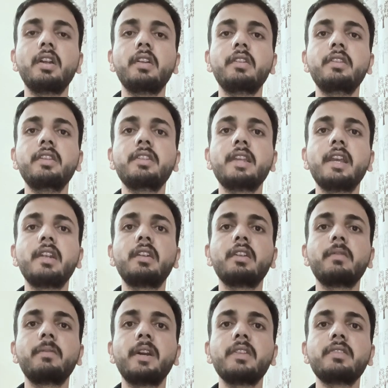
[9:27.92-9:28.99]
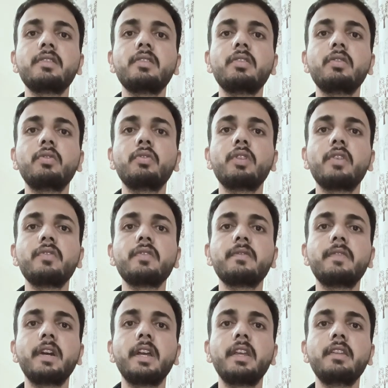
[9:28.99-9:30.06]
This act passed in
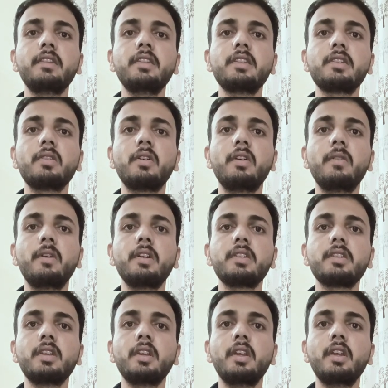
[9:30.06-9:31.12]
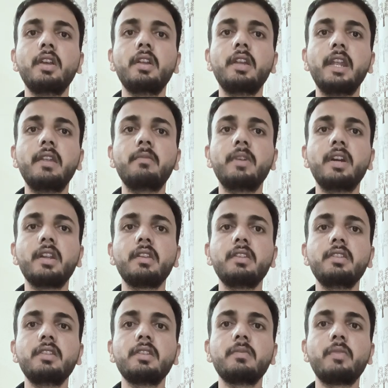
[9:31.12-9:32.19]
2005. This law was landmark
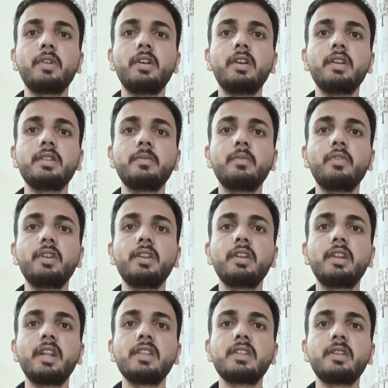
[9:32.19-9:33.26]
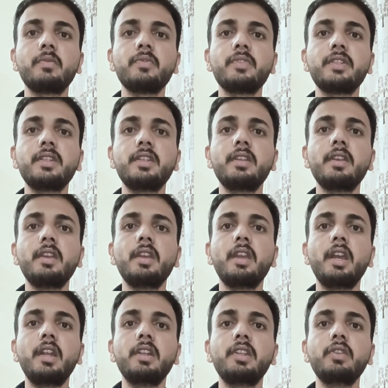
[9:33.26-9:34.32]
with the supporting transparency
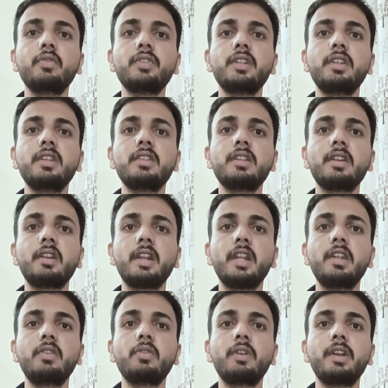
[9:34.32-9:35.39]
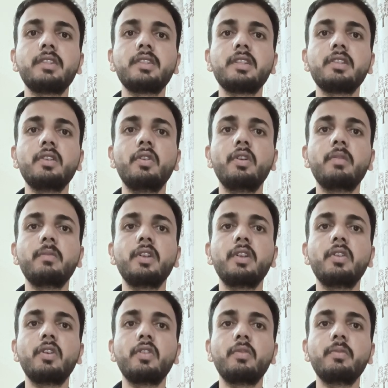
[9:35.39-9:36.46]
and give citizen right to access government
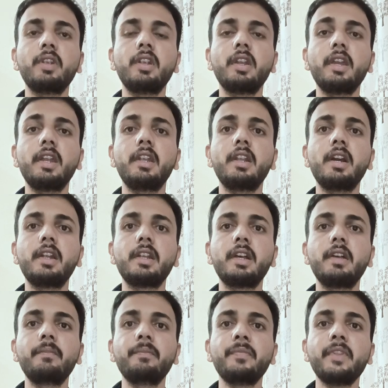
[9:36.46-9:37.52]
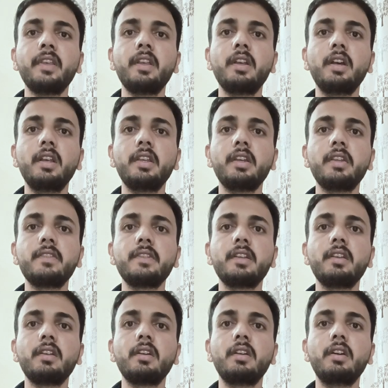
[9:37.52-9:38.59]
document and data, increasing
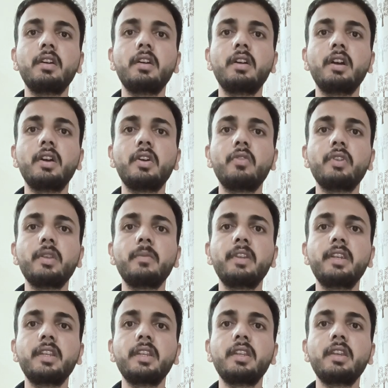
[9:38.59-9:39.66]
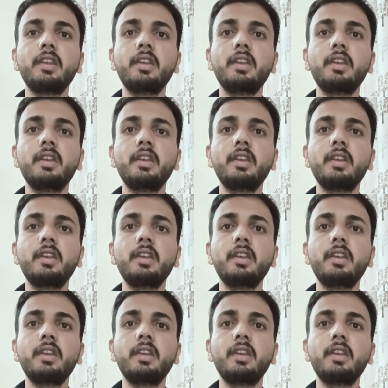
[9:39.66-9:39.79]
accountability.